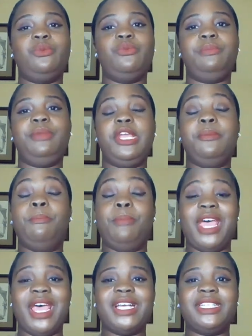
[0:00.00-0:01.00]
would be
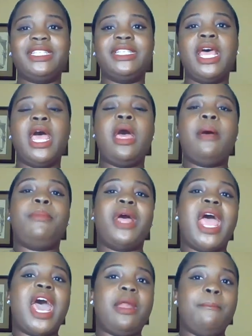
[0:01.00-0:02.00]
best, but
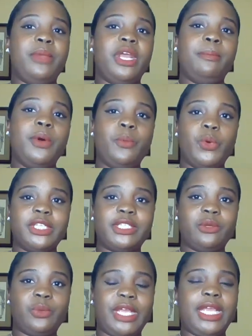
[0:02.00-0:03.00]
at a minimum
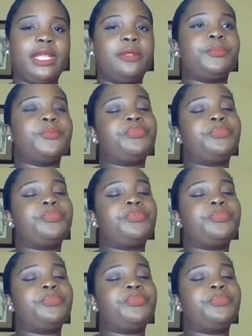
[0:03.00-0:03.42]
once a week.